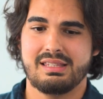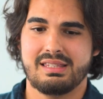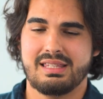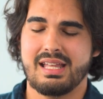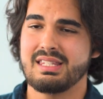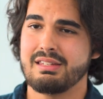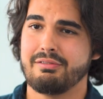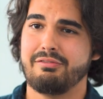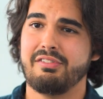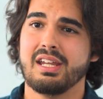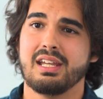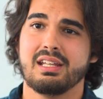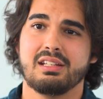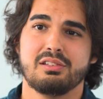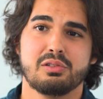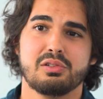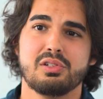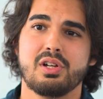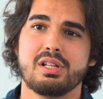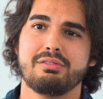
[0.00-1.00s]
that's the thing.
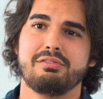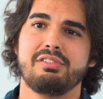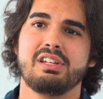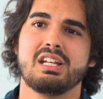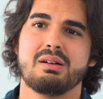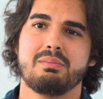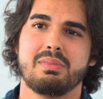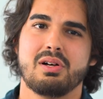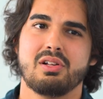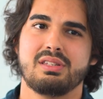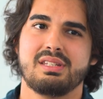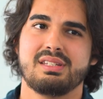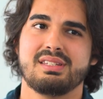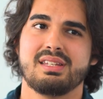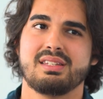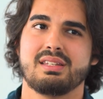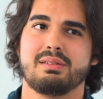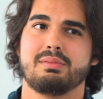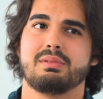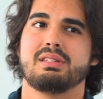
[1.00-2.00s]
Do not think about this
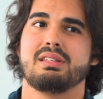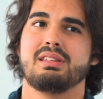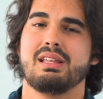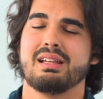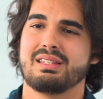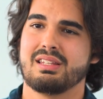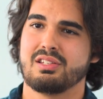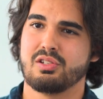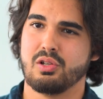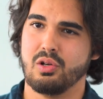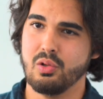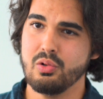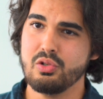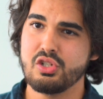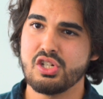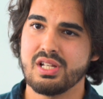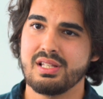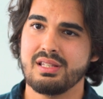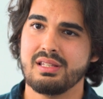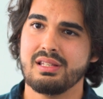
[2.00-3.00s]
as a
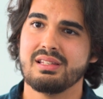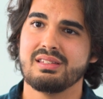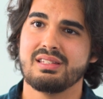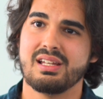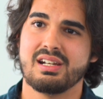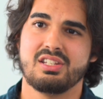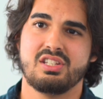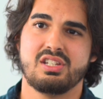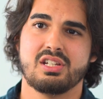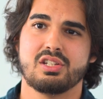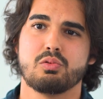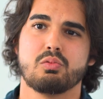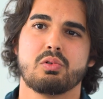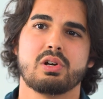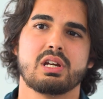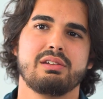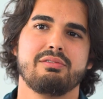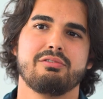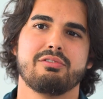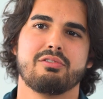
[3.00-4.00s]
solution that is just
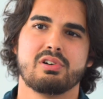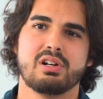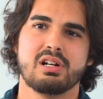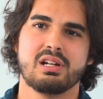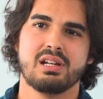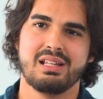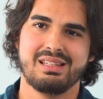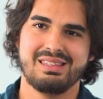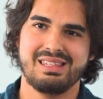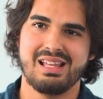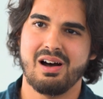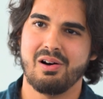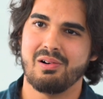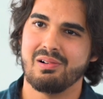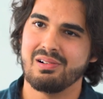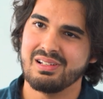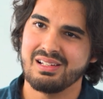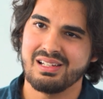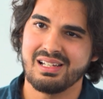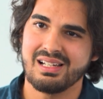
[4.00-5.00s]
working for
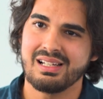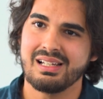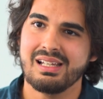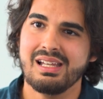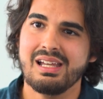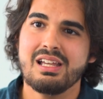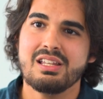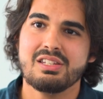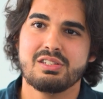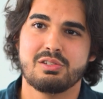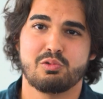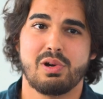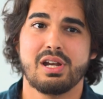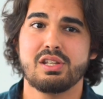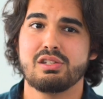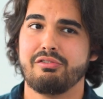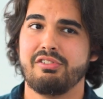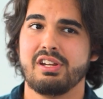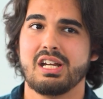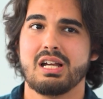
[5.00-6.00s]
now. Yeah? Try
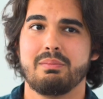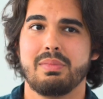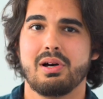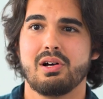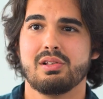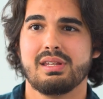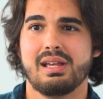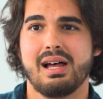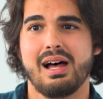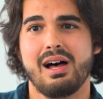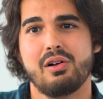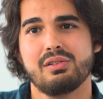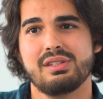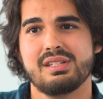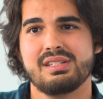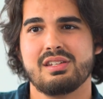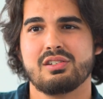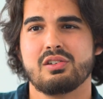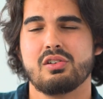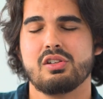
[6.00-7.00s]
to think about how
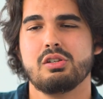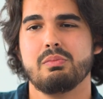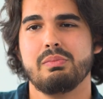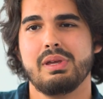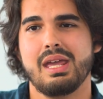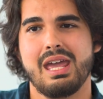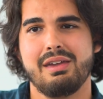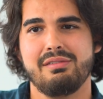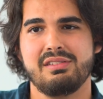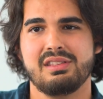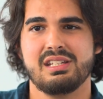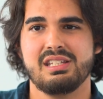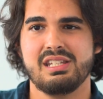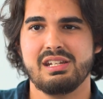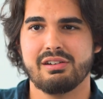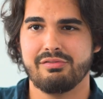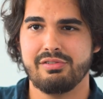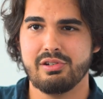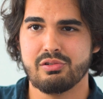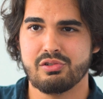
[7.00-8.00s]
this is going to behave in the
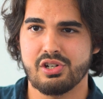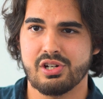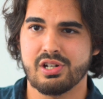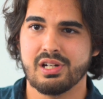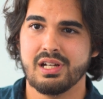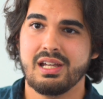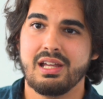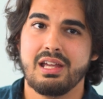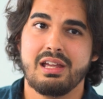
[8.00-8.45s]
near future.